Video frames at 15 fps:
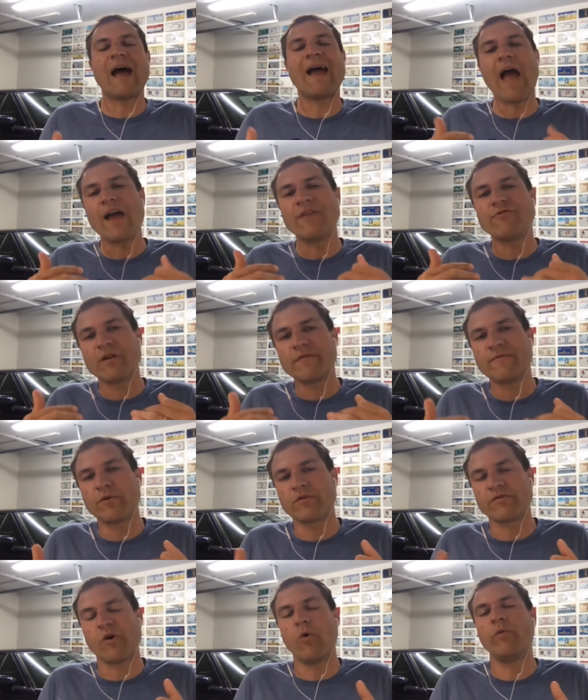I, I try to
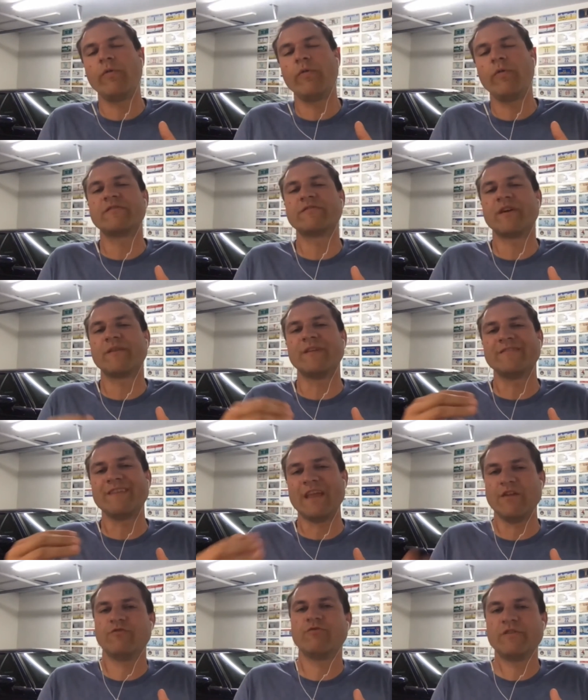focus only on the stuff
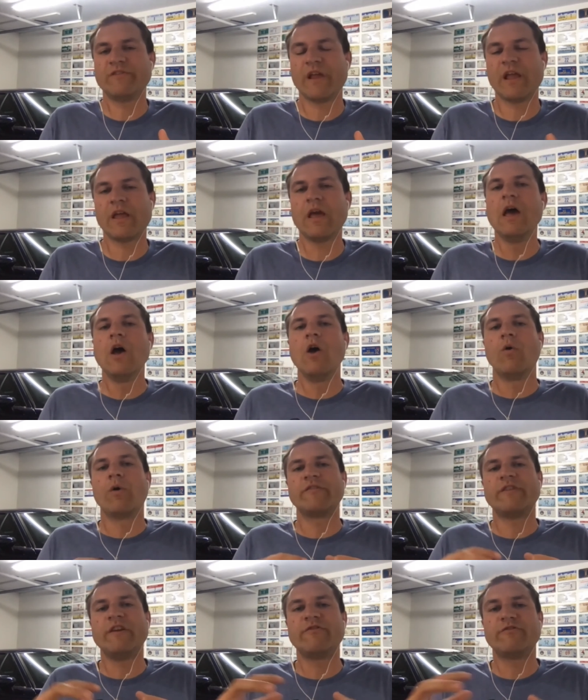that's interesting,
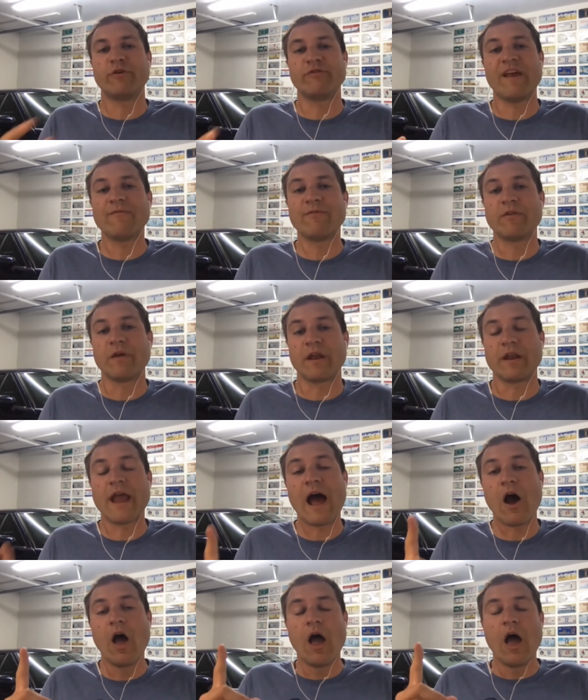whereas he shows everything.
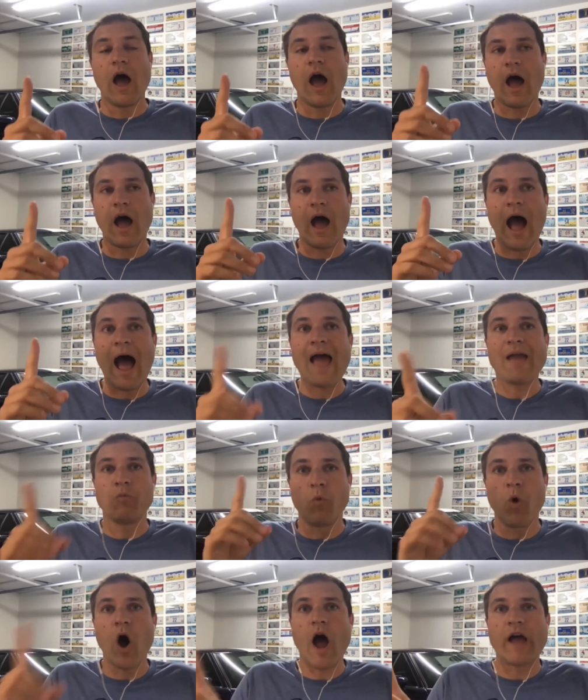Now, yeah I
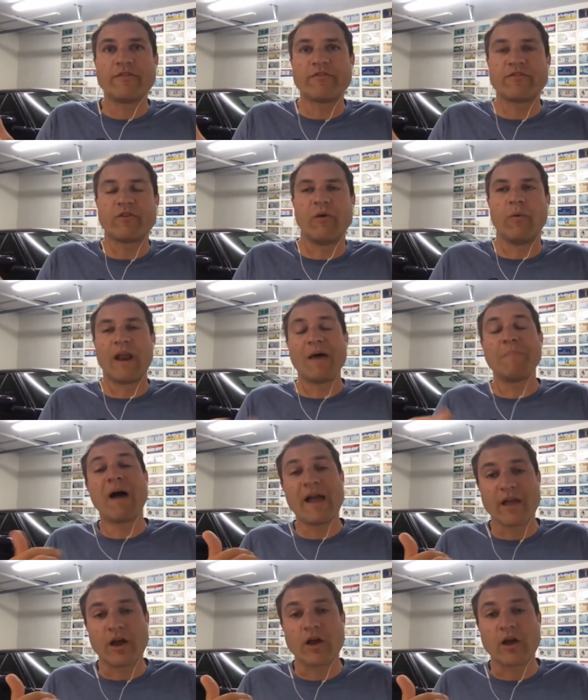watch an editor. When I'm
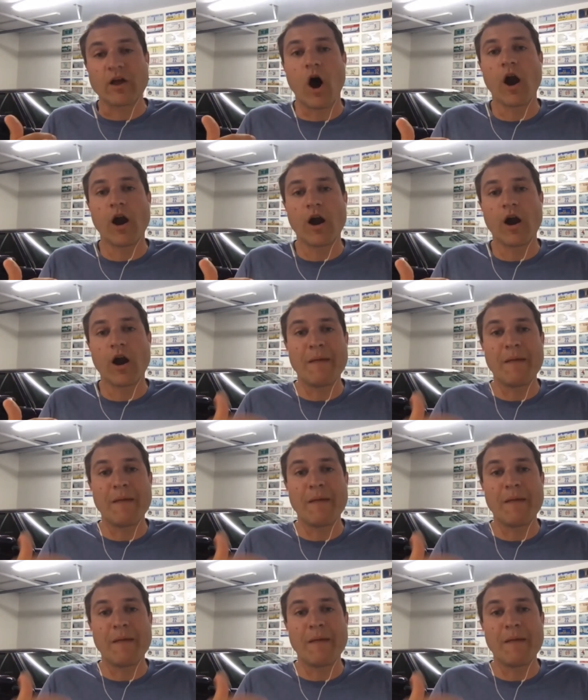buying a car,